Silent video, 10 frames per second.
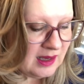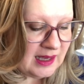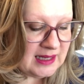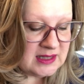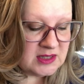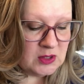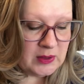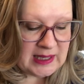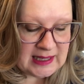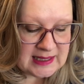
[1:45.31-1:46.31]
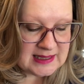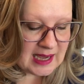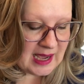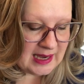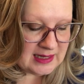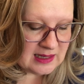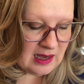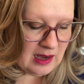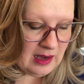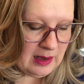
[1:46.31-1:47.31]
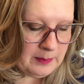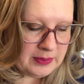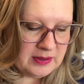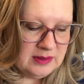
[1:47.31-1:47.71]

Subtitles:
And so he dyed up